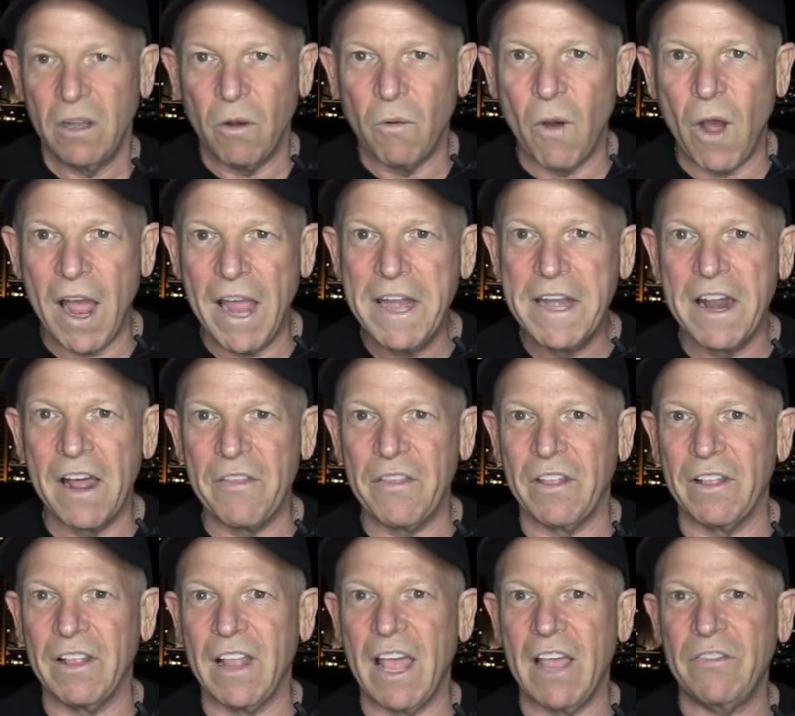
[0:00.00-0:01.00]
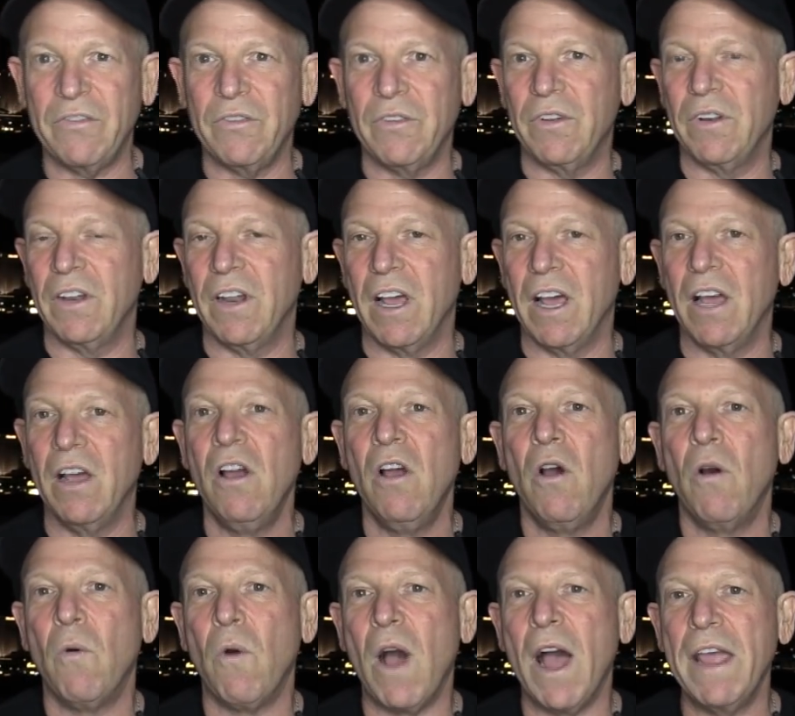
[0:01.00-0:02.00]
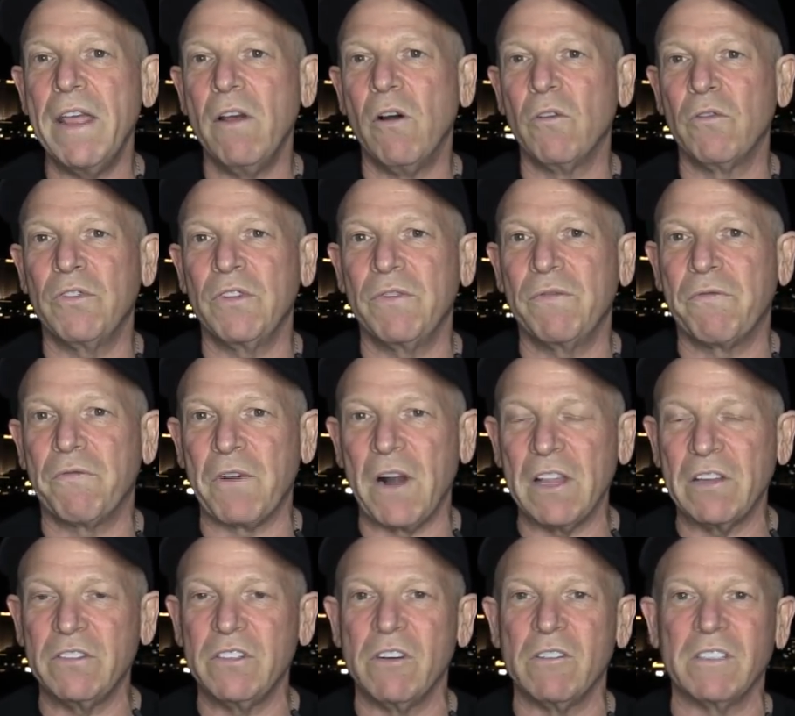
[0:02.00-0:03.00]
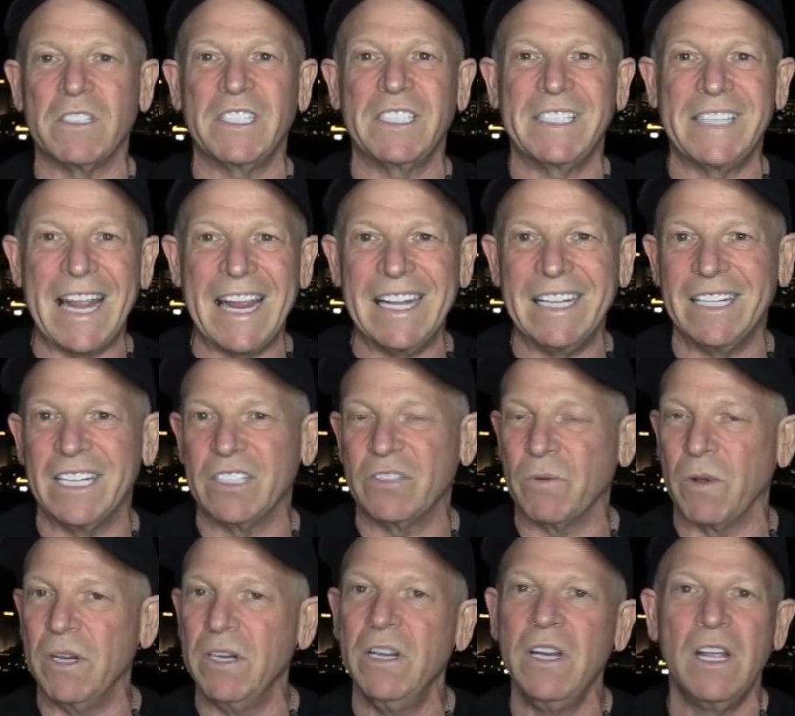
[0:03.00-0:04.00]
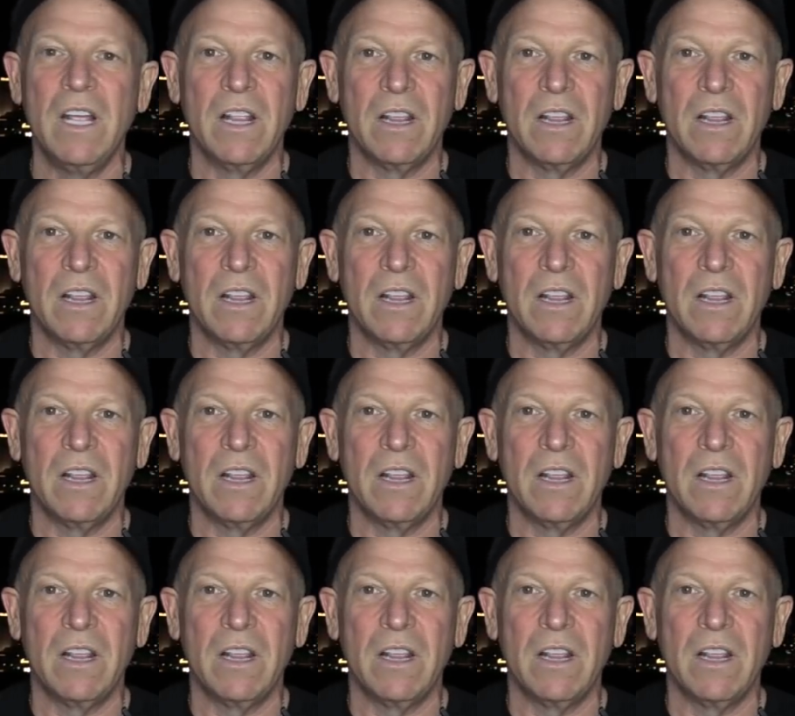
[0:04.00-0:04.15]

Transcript: Hawaii nonetheless. And Hawaii hosting Fresno State in this one.